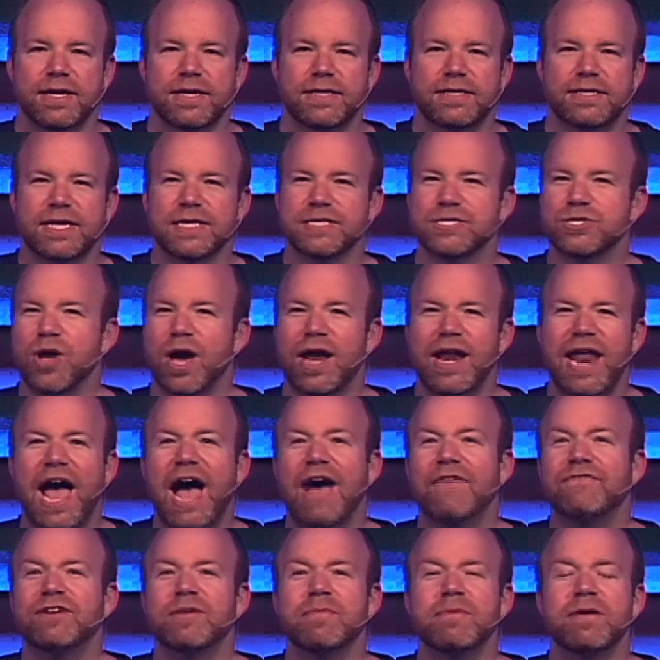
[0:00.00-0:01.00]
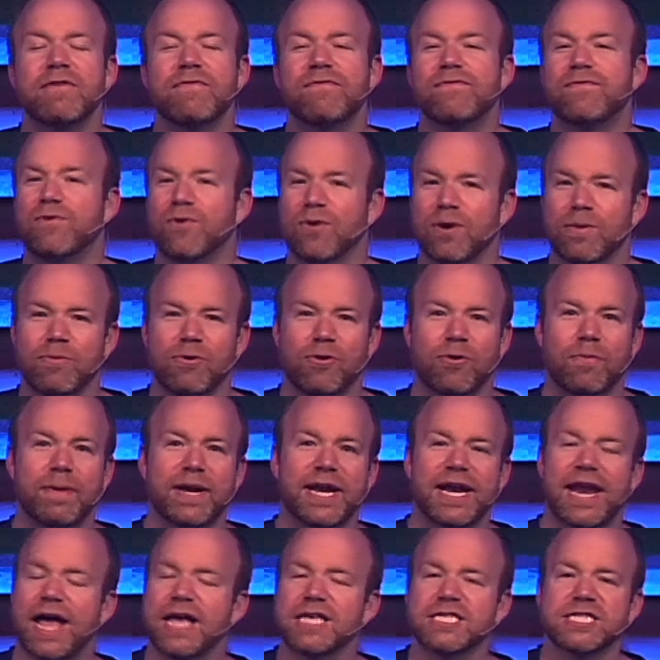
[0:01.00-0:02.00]
does not have to be formal, but
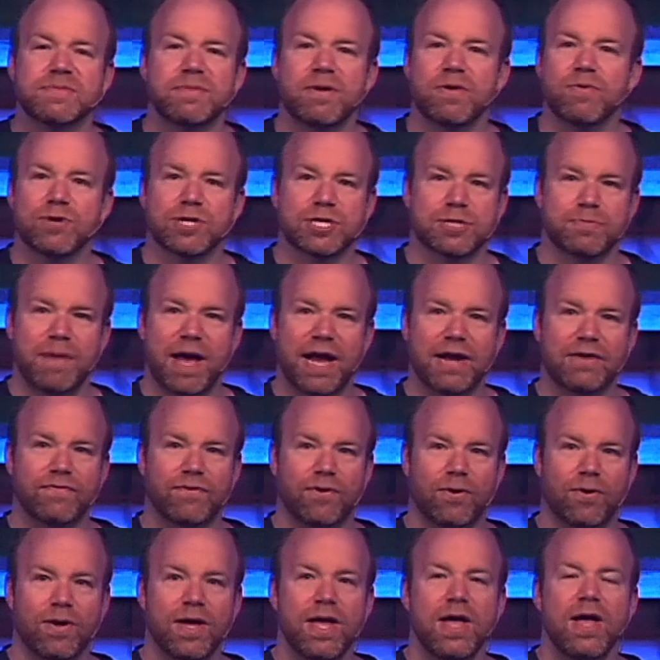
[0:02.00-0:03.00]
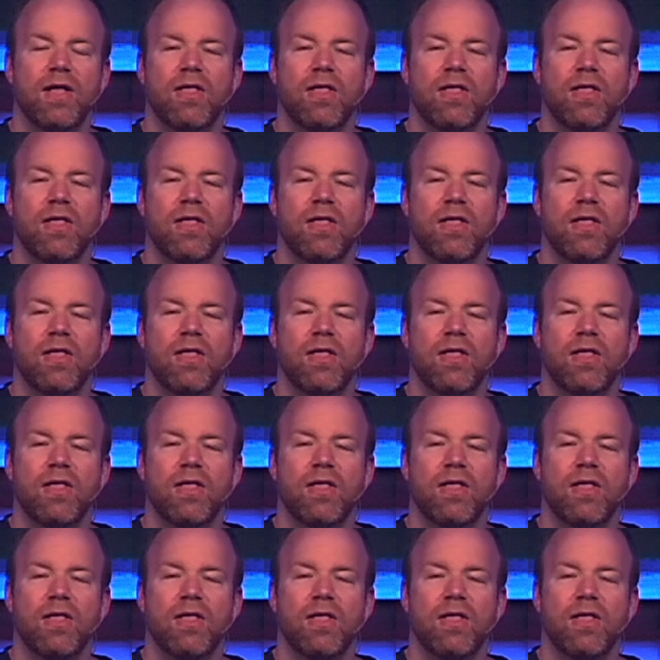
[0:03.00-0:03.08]
it has to be respectful.